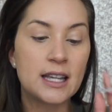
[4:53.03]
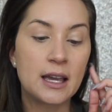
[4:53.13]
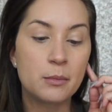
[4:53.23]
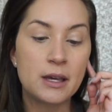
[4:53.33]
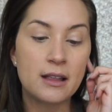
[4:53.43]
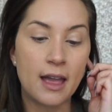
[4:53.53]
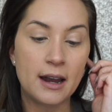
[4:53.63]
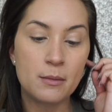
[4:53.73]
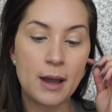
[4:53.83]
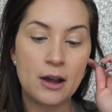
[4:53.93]
Ambient
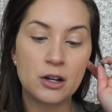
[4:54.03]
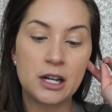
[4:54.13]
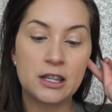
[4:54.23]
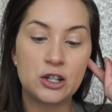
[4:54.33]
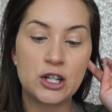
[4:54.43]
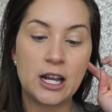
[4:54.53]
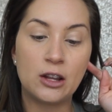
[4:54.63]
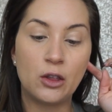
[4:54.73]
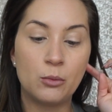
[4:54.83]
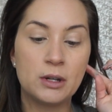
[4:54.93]
Lighting Powder in the shade
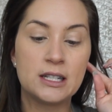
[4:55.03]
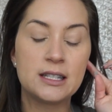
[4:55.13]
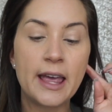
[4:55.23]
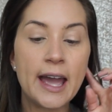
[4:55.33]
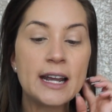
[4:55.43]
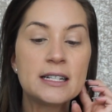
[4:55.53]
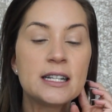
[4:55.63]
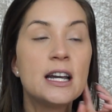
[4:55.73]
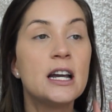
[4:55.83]
Luminous Light